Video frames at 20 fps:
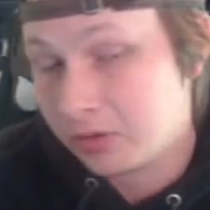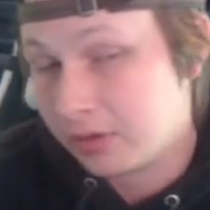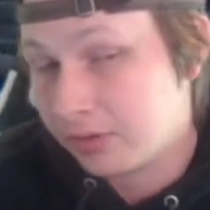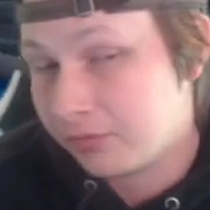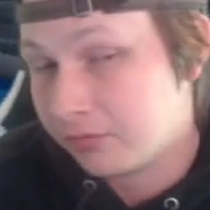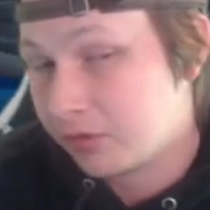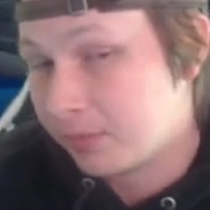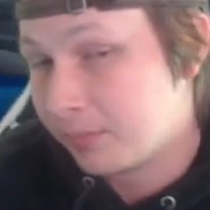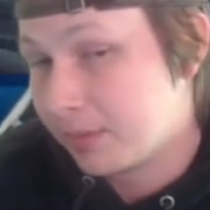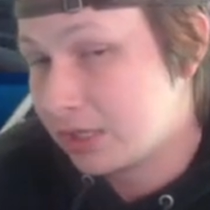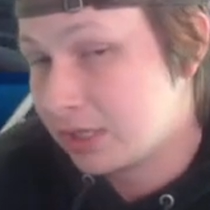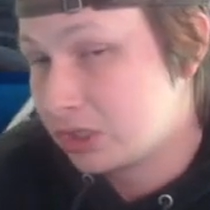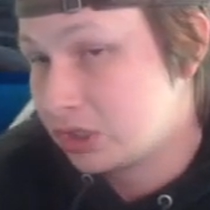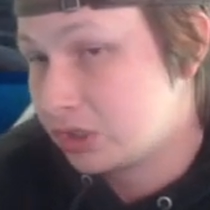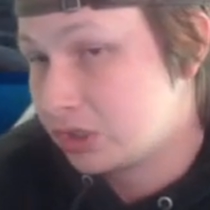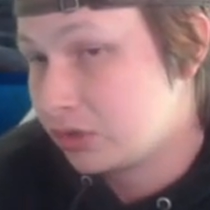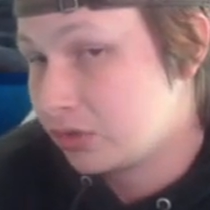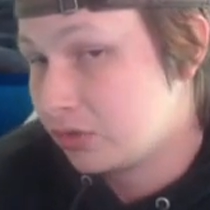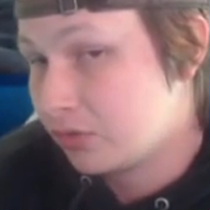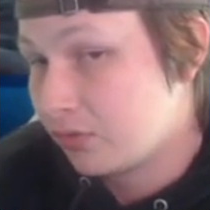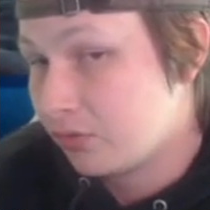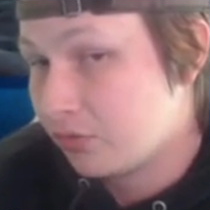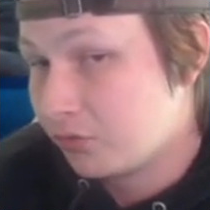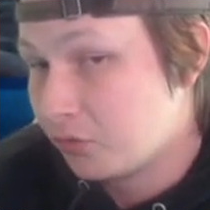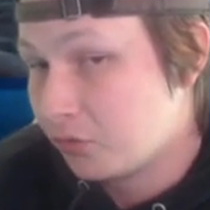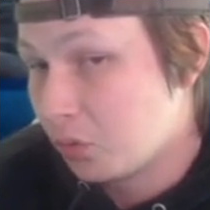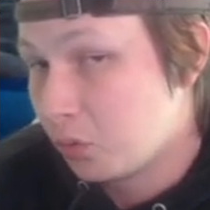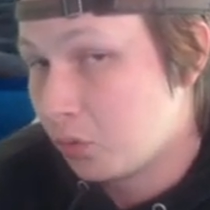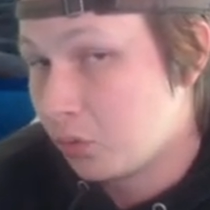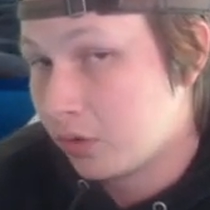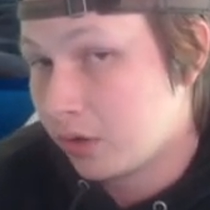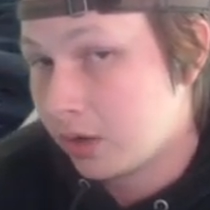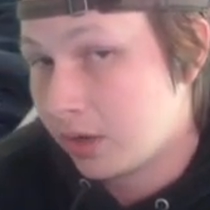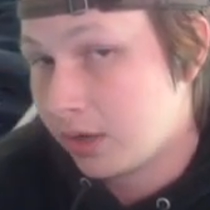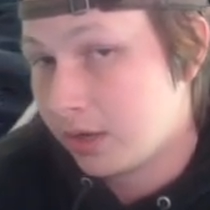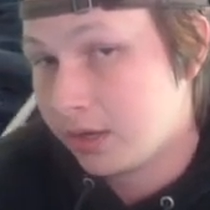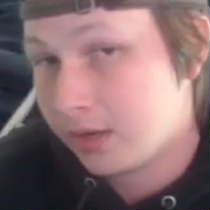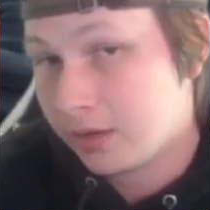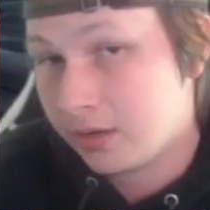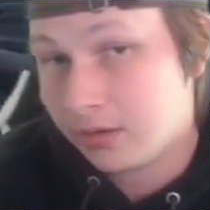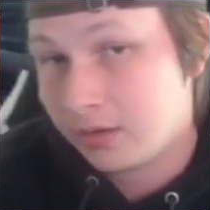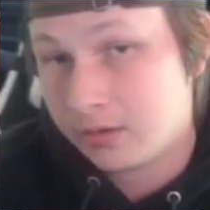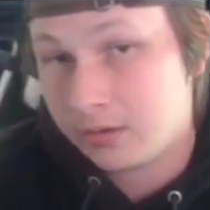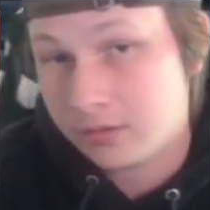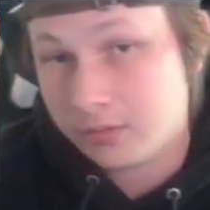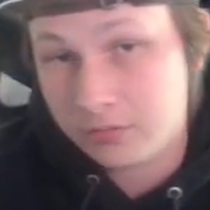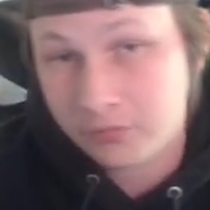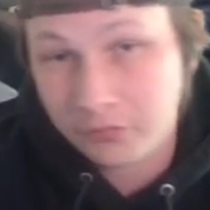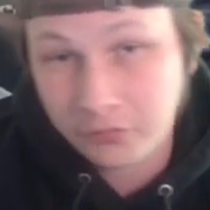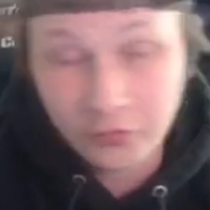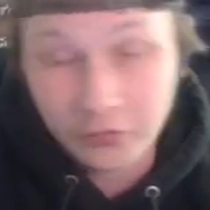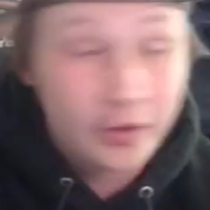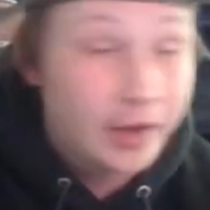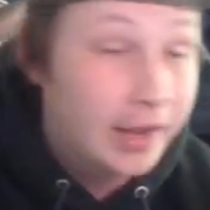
information for, uh, for